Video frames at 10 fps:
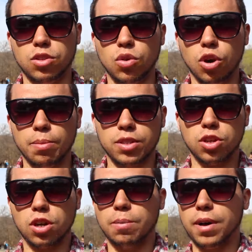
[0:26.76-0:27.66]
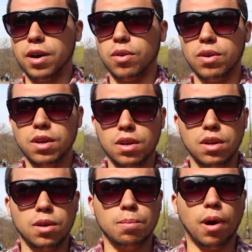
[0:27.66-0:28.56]
you heard me talk about
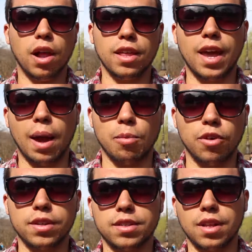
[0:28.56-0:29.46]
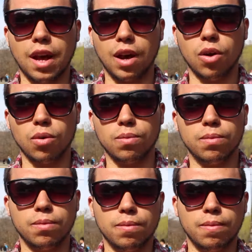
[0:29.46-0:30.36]
polyamorous and how
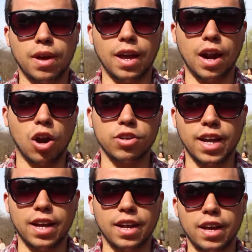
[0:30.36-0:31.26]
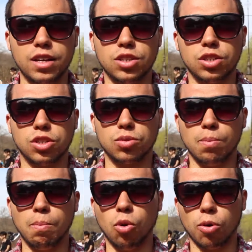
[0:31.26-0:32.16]
in our day and age,
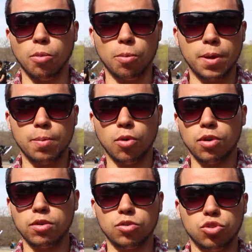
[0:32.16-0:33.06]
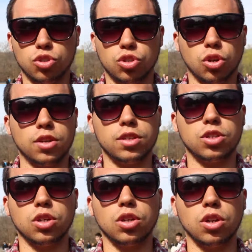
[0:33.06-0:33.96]
more and more people are starting
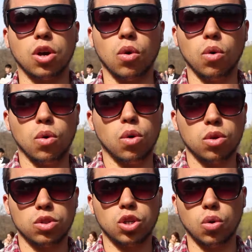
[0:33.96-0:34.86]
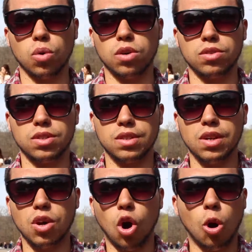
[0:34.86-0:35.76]
to look towards
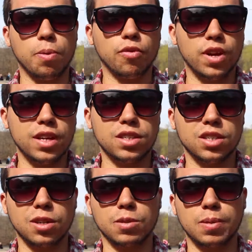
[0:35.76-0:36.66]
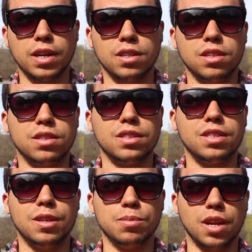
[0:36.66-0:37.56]
open relationships because it
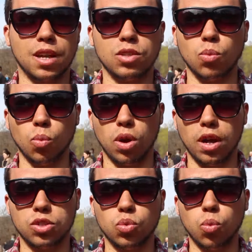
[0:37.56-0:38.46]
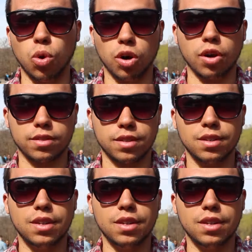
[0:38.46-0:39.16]
seems like it's worked